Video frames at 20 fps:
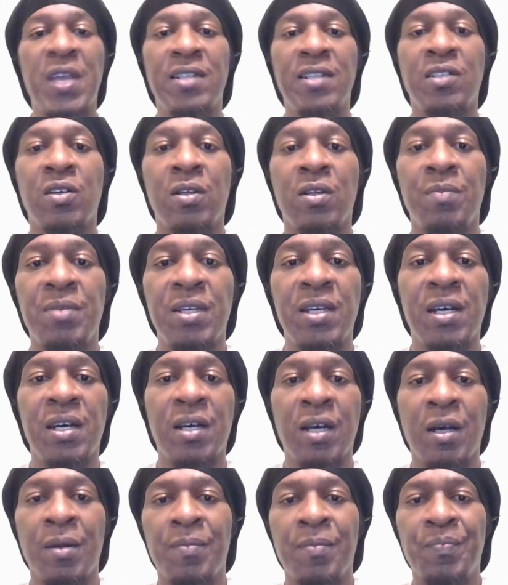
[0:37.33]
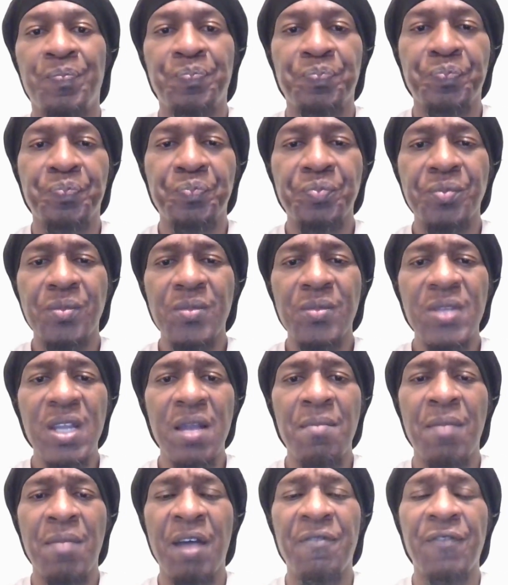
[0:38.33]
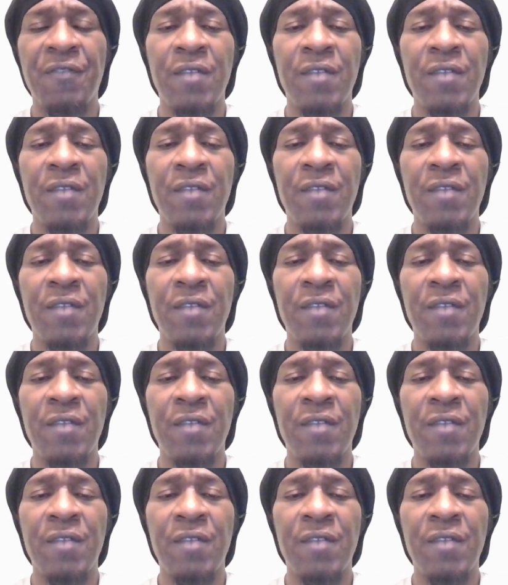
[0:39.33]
is going to be my